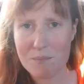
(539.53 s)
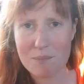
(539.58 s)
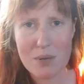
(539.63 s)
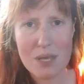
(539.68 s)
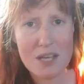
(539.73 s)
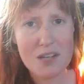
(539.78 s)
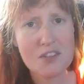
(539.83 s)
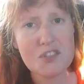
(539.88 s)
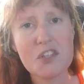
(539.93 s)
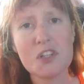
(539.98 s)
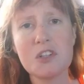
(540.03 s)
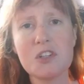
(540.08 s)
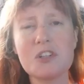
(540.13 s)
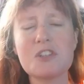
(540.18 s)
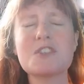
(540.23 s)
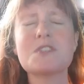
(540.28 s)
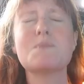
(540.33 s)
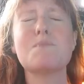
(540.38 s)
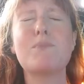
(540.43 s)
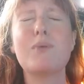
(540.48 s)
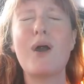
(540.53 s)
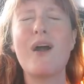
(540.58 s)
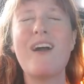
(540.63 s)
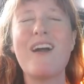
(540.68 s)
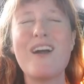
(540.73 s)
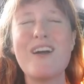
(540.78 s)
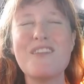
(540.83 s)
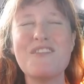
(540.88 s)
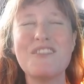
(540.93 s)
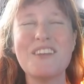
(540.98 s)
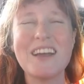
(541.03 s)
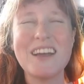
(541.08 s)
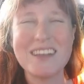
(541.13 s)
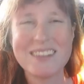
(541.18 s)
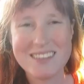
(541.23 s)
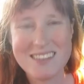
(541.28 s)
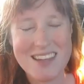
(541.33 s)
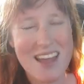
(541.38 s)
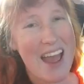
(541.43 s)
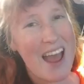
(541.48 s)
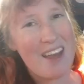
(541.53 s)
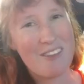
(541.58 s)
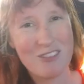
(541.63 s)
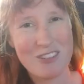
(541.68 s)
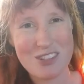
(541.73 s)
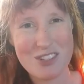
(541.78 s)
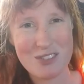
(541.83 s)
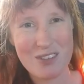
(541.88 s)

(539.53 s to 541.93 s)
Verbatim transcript: pizza looks perfect, and it's